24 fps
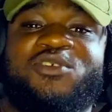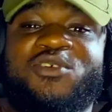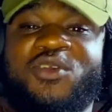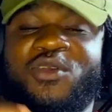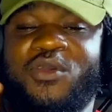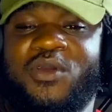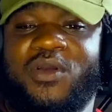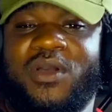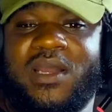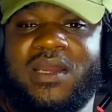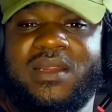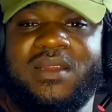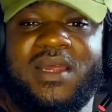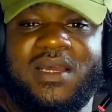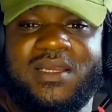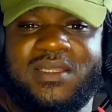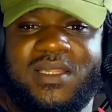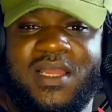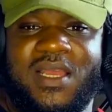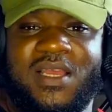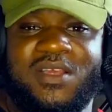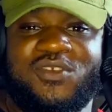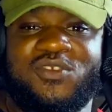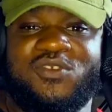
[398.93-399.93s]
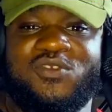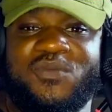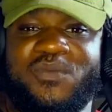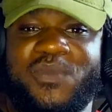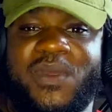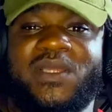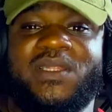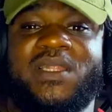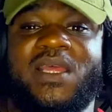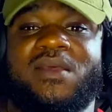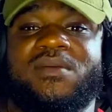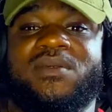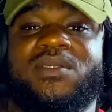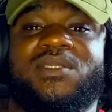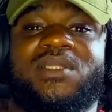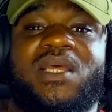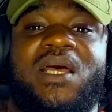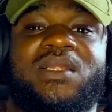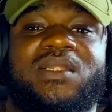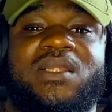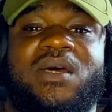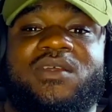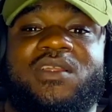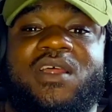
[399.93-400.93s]
texture your characters to make them
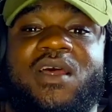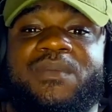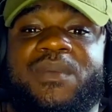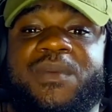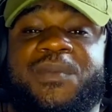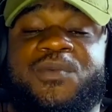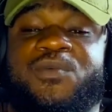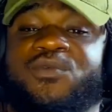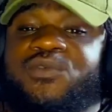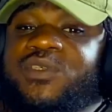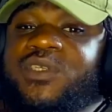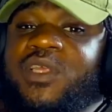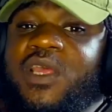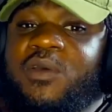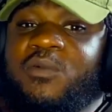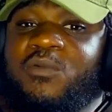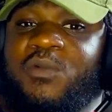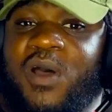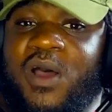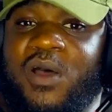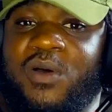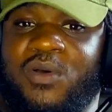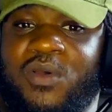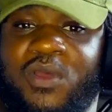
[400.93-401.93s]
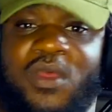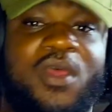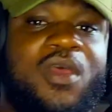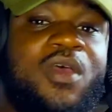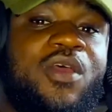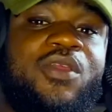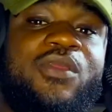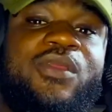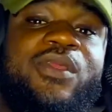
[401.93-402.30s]
stand out, and people will say, "Wow."